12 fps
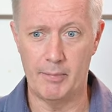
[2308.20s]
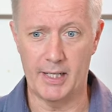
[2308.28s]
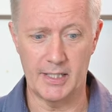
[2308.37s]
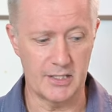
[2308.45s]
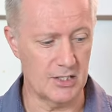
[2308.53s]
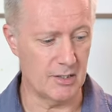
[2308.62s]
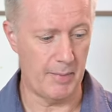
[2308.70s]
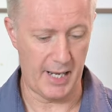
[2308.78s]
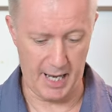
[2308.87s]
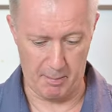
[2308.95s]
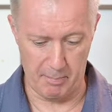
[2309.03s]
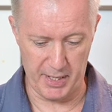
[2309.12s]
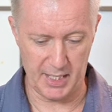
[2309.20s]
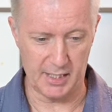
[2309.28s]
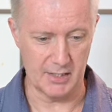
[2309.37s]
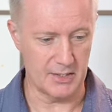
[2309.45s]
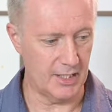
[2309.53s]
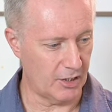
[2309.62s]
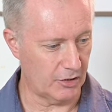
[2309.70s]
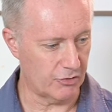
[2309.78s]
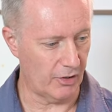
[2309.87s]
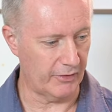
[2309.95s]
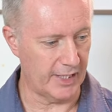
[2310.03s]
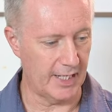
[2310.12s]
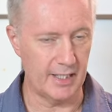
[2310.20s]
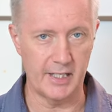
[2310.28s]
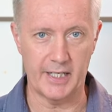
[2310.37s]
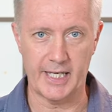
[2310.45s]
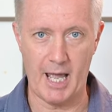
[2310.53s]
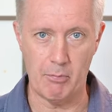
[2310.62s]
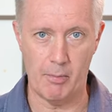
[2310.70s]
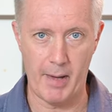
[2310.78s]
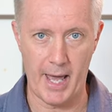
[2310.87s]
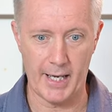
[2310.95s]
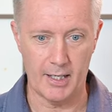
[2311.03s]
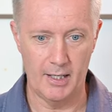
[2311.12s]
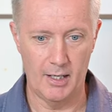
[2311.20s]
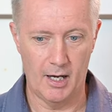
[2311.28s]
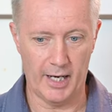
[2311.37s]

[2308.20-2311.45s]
but it's just about how big it is. And then you've got to try and get it in your camera bag.